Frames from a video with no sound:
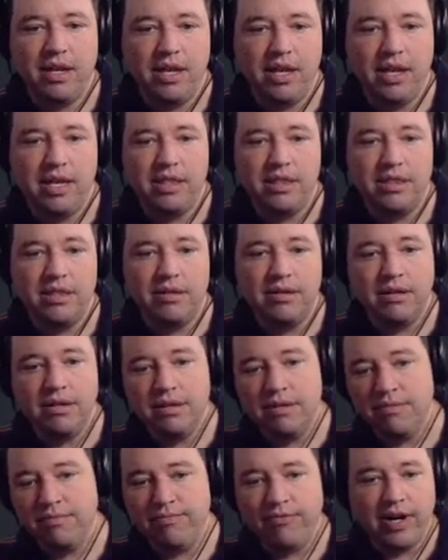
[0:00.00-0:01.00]
in
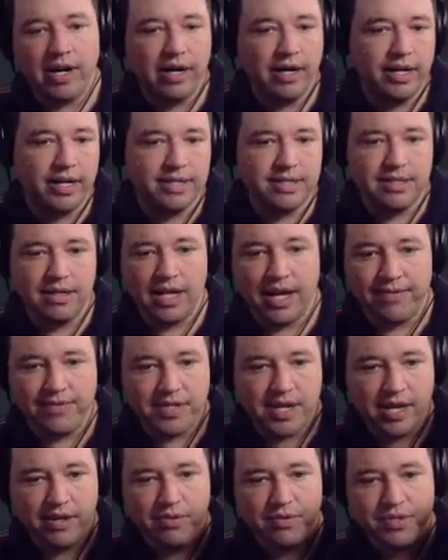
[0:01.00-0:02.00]
the various
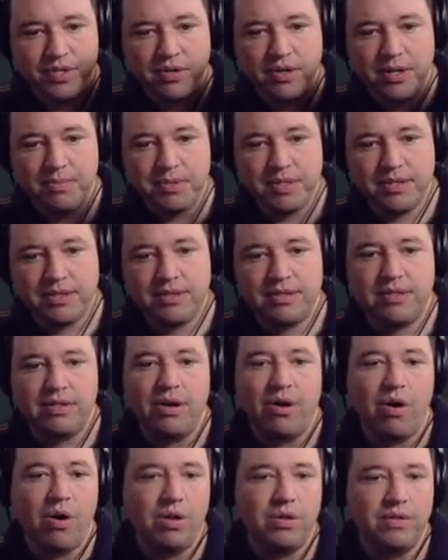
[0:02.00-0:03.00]
lifecycle scripts to
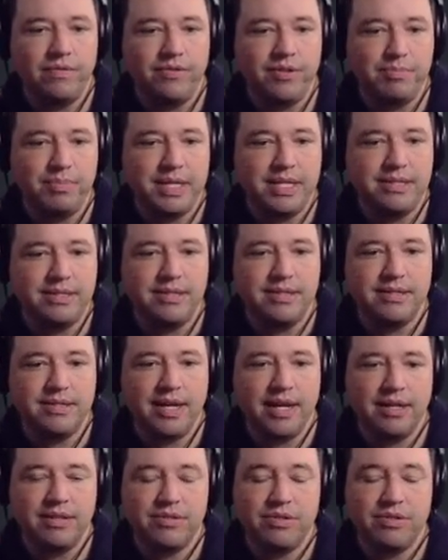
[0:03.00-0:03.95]
all of the pieces yet.